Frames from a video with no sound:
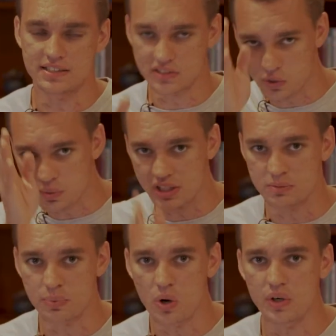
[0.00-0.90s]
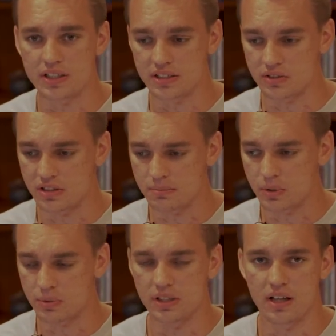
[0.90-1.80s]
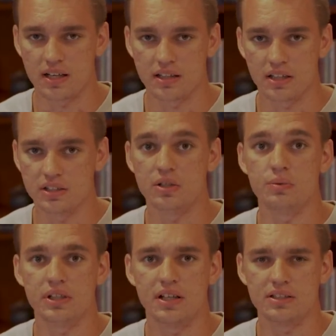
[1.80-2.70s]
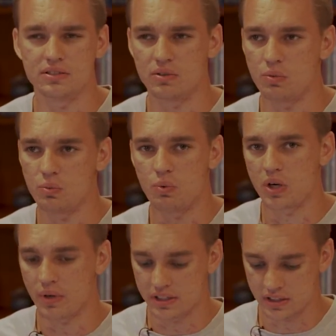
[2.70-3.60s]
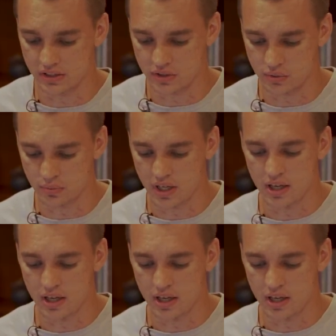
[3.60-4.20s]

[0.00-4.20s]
And so when it's broken, then you need to realize, what do I need to do?